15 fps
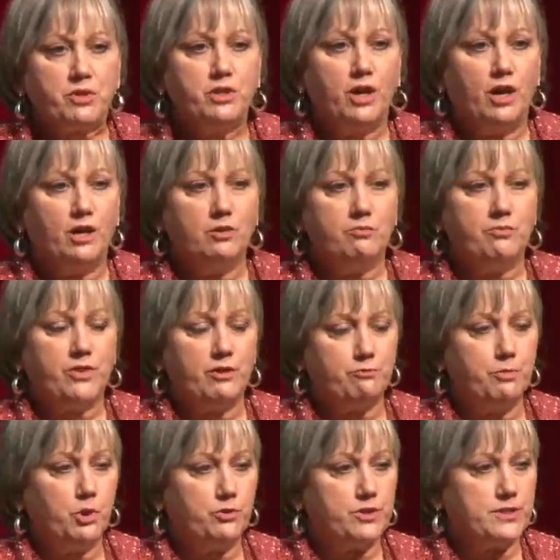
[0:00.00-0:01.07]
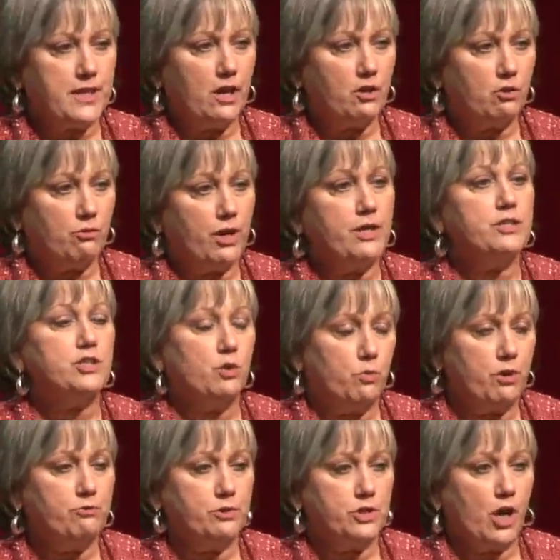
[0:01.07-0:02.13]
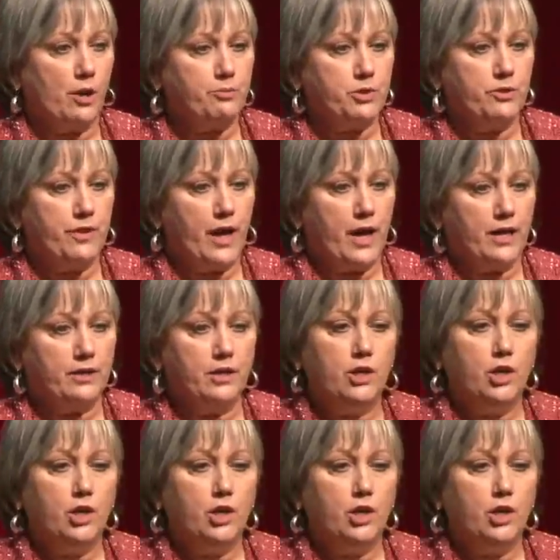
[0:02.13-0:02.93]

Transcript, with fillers: um, they've built this out already, so we have adopted that.